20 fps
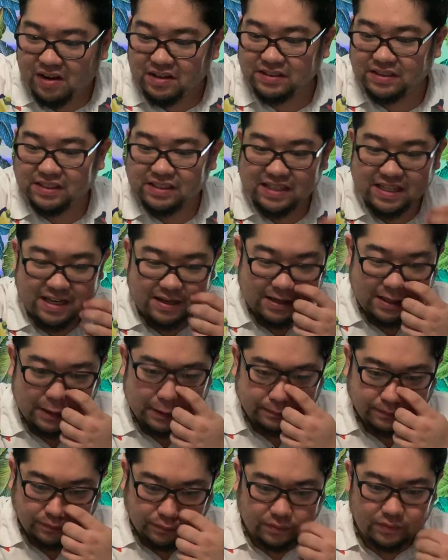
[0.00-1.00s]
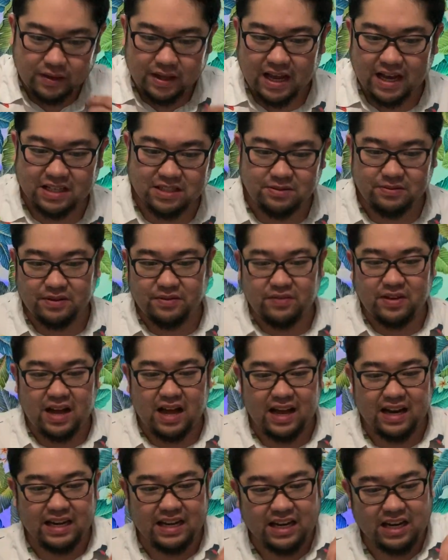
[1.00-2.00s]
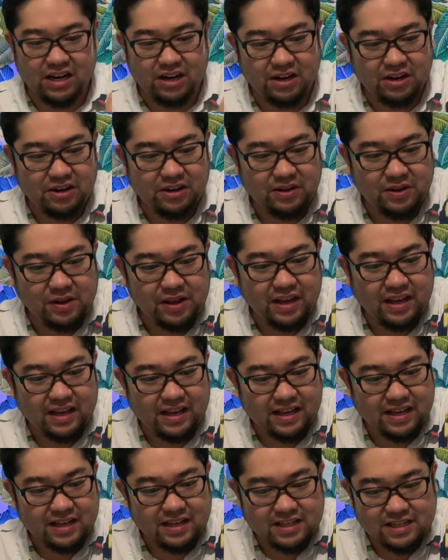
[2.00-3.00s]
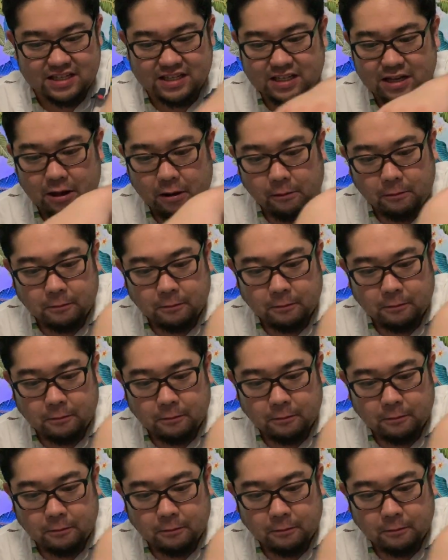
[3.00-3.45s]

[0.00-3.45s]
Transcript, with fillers: Let's see. Next we've got here is